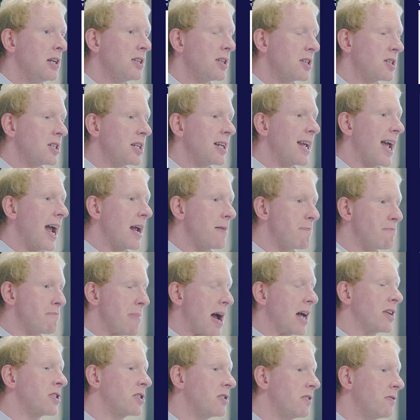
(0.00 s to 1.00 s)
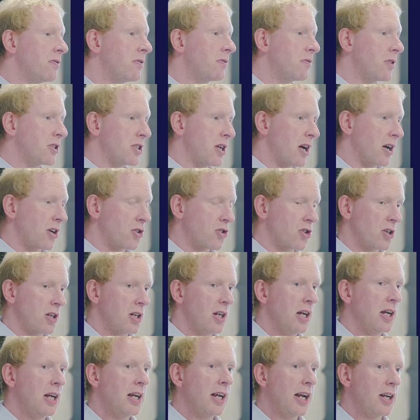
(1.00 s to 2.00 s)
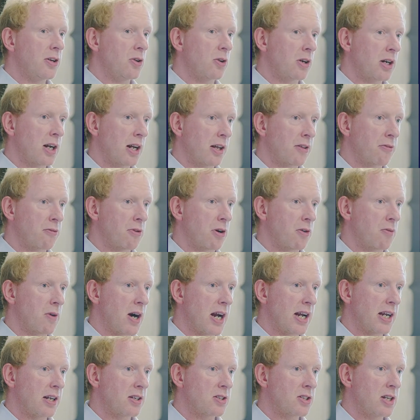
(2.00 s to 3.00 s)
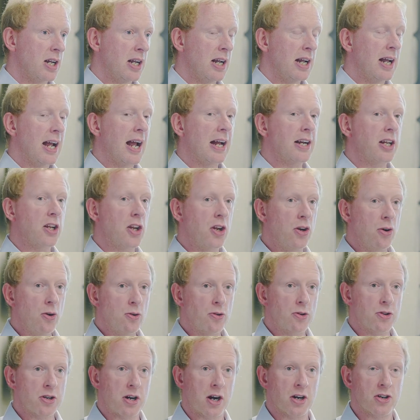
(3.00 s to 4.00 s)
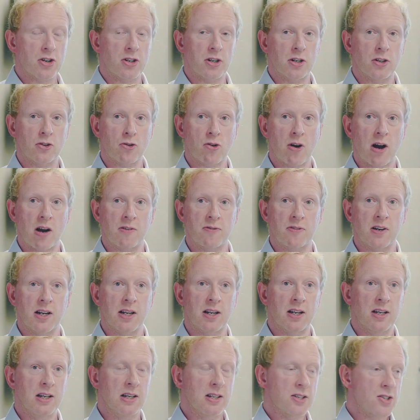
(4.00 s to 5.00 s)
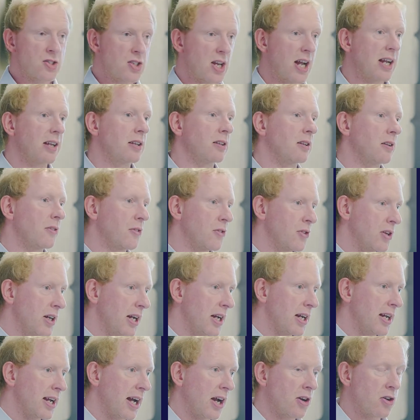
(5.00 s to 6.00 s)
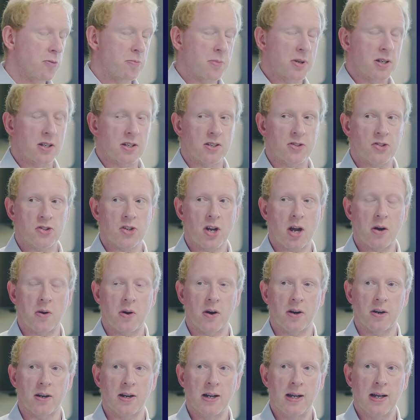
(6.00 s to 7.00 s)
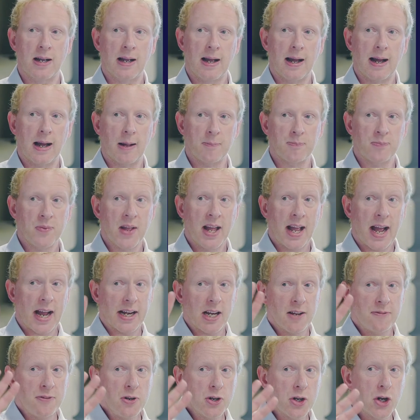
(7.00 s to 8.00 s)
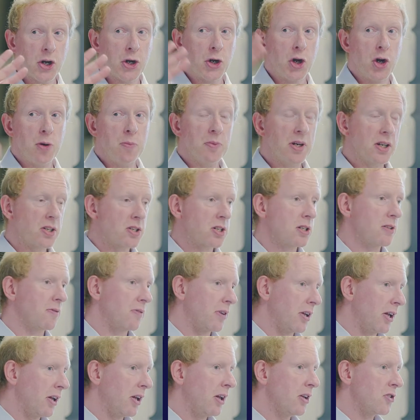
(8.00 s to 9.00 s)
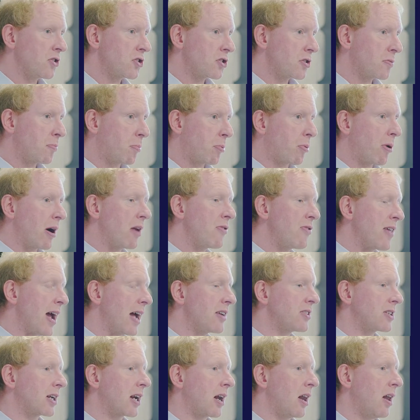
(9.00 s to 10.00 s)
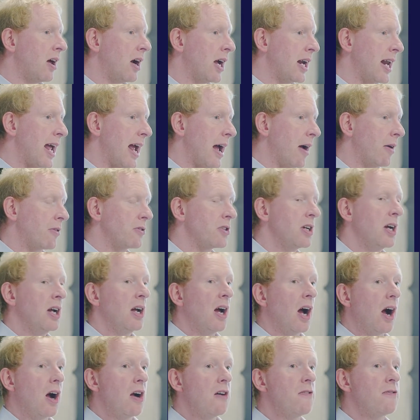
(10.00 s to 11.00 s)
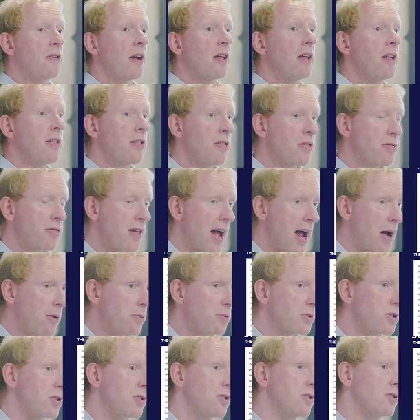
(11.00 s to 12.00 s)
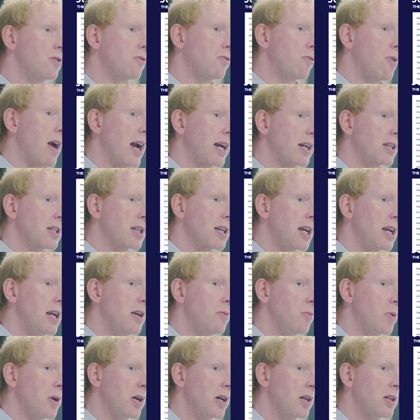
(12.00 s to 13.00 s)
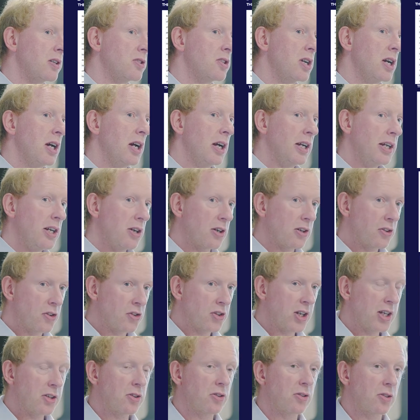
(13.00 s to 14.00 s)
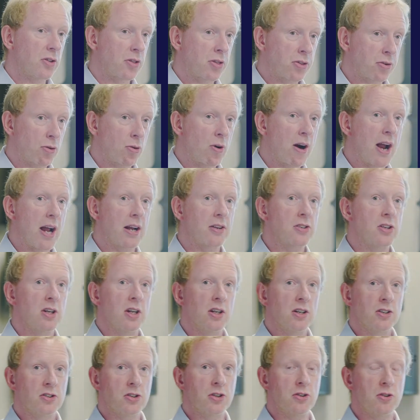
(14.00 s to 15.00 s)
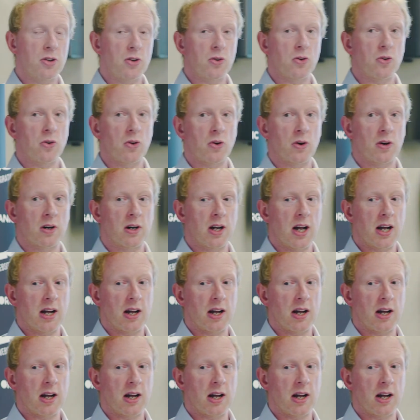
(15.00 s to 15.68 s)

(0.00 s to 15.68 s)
to see a massive reduction in your click-through rates and a huge reduction in traffic, sales, engagement, and so on. And if you cumulatively spread that decline out over thousands of ranked keywords, you can see that the threat to your